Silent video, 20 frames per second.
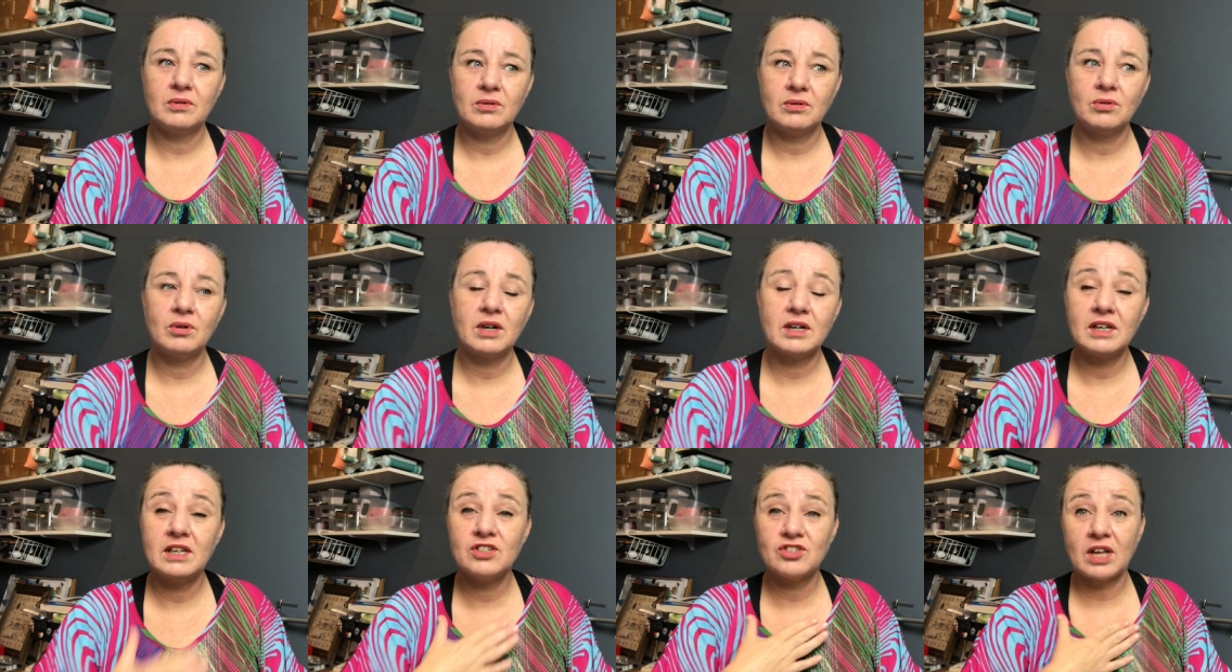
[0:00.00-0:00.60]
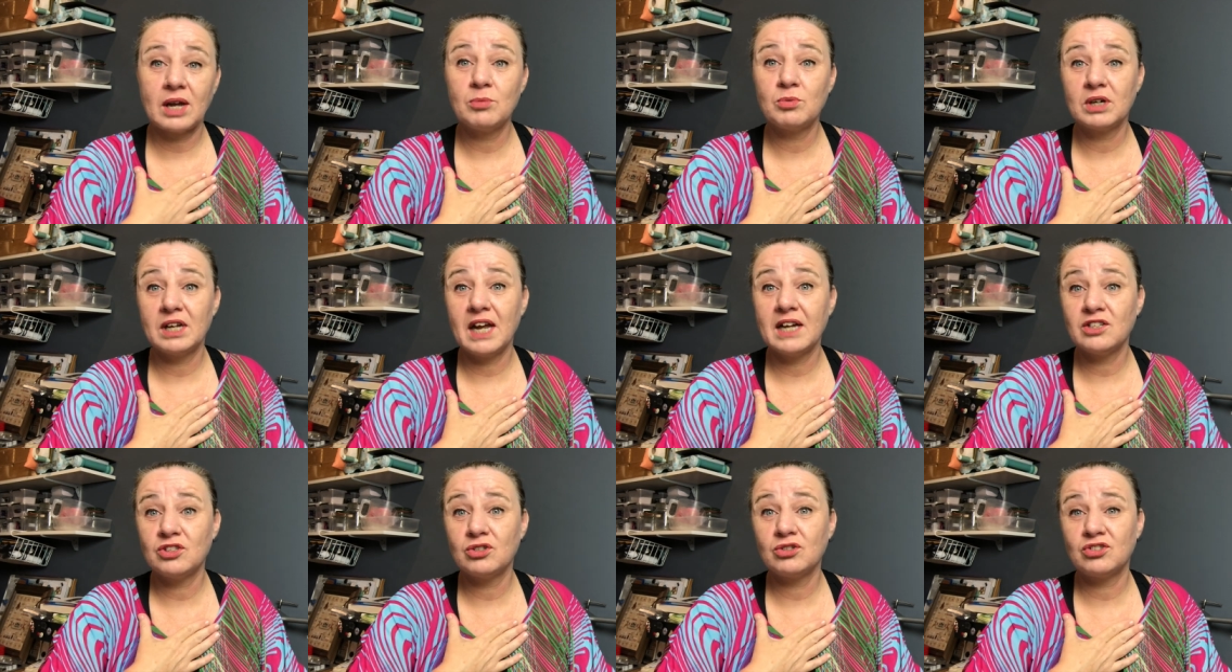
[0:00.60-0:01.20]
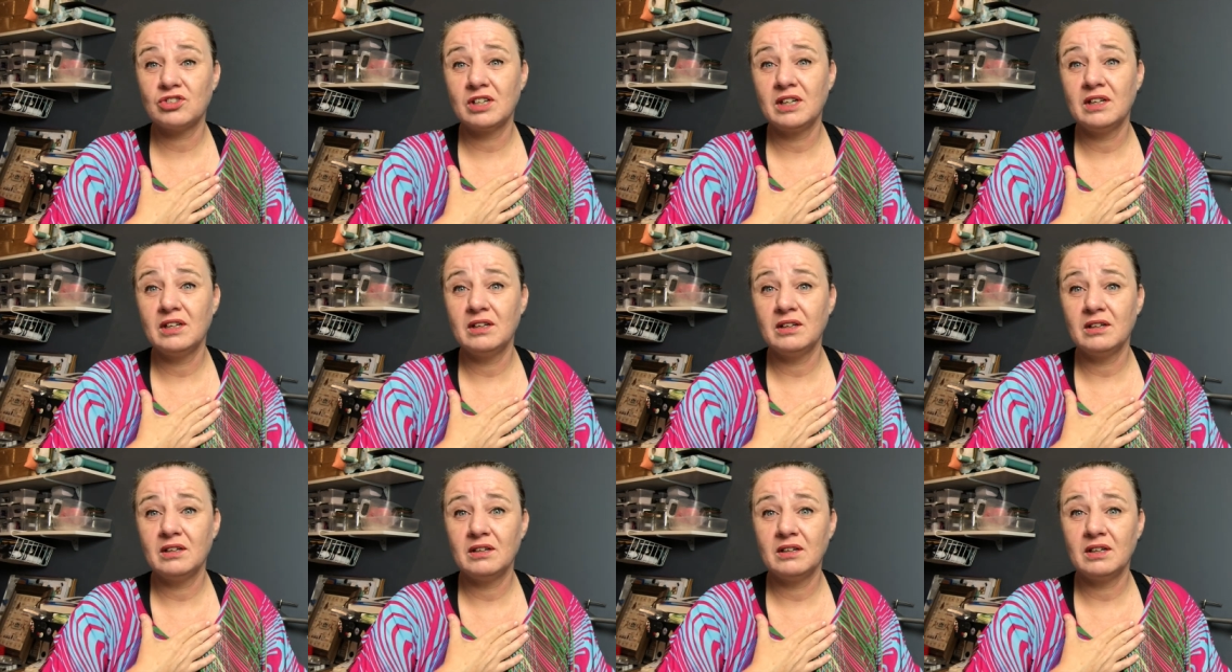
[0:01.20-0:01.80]
or at least I would like to see
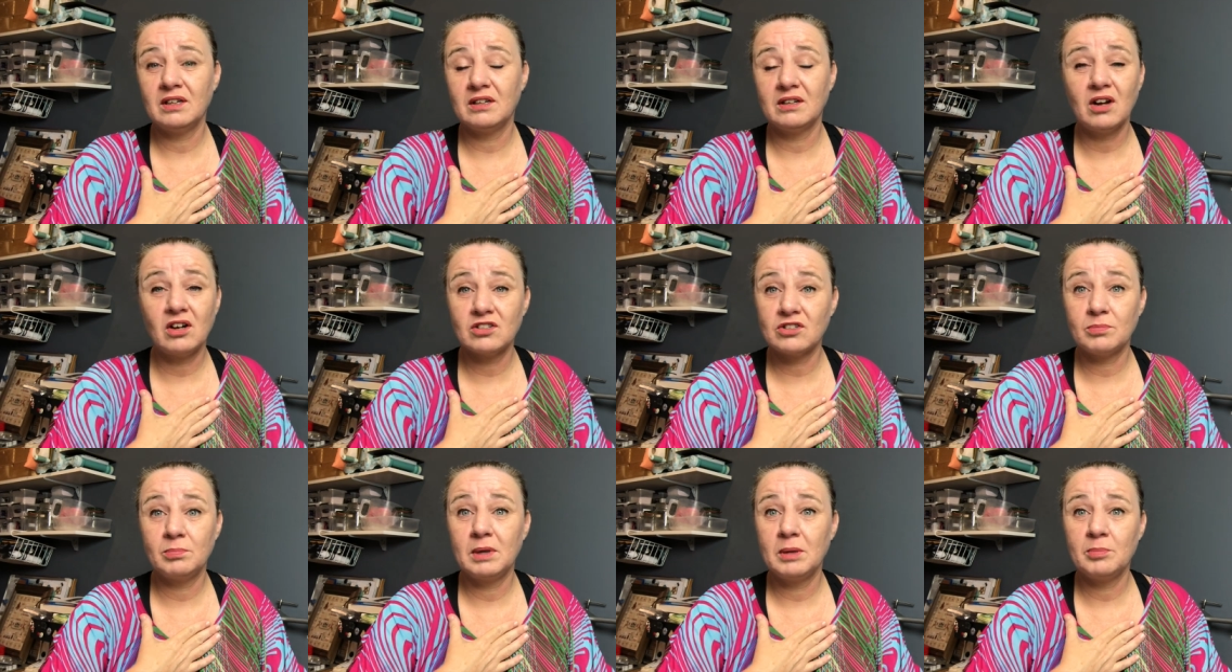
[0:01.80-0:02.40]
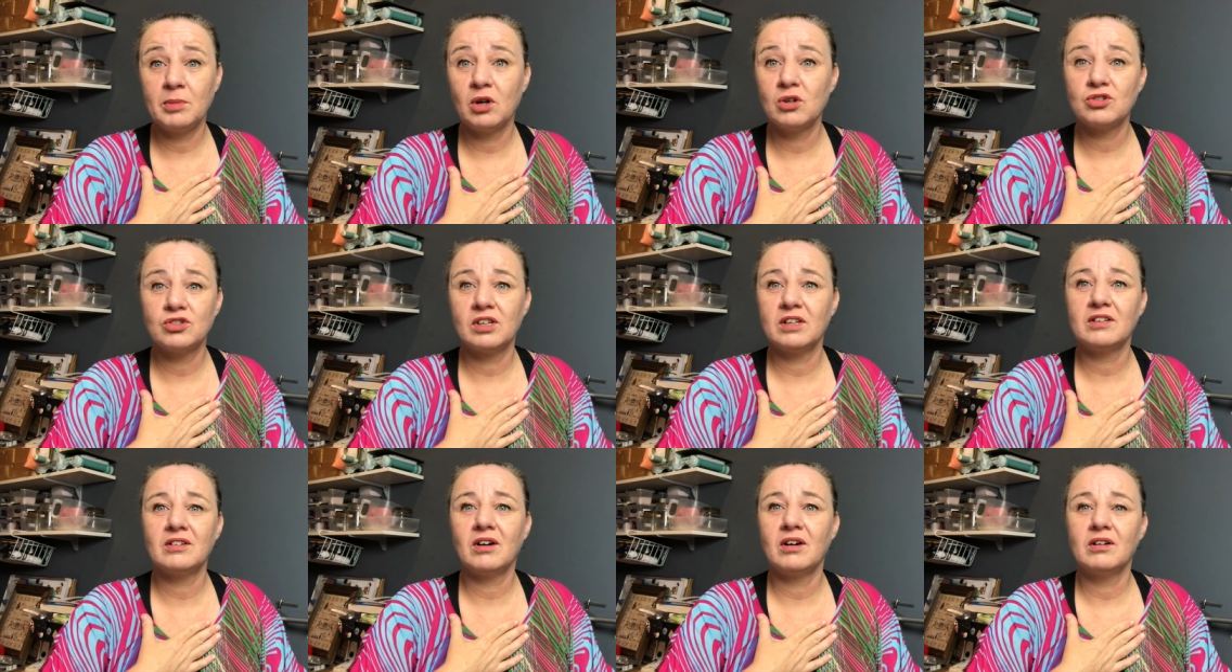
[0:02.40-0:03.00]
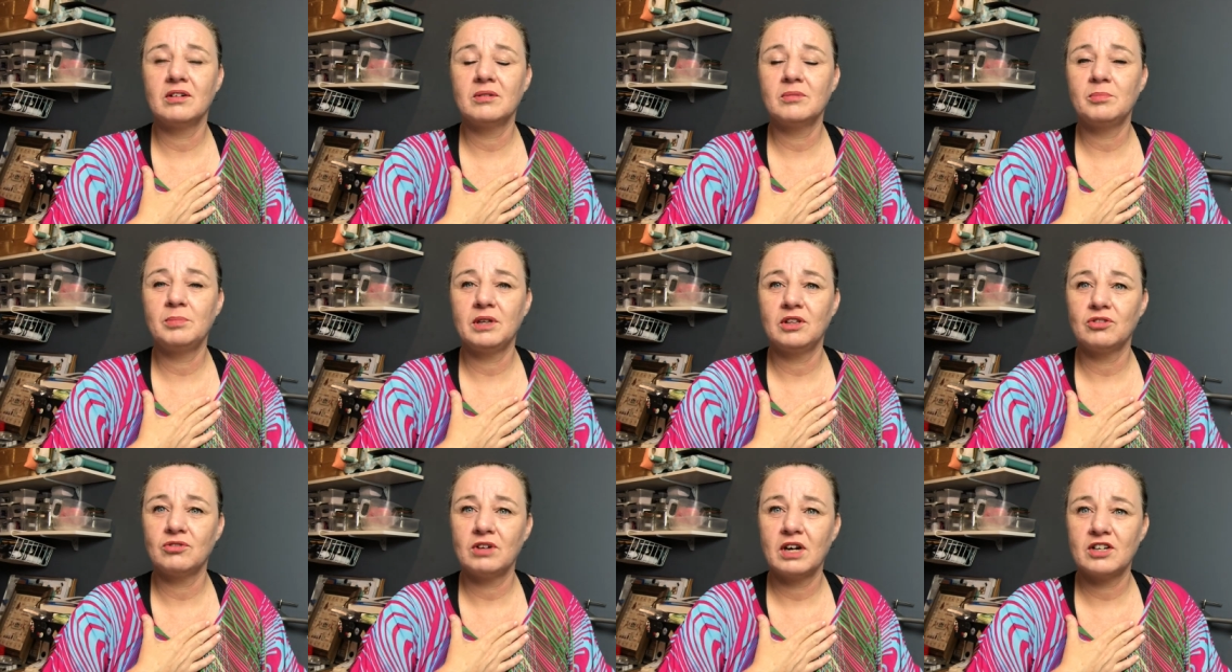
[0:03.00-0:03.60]
it not be posted on
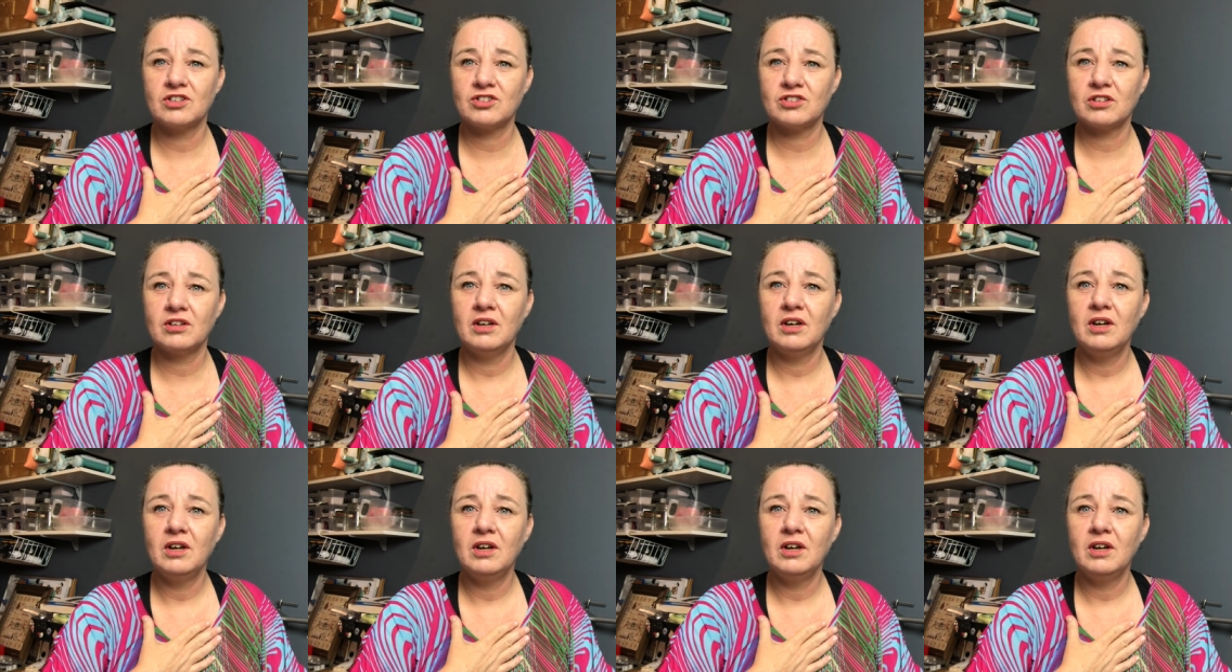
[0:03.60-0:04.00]
Pinterest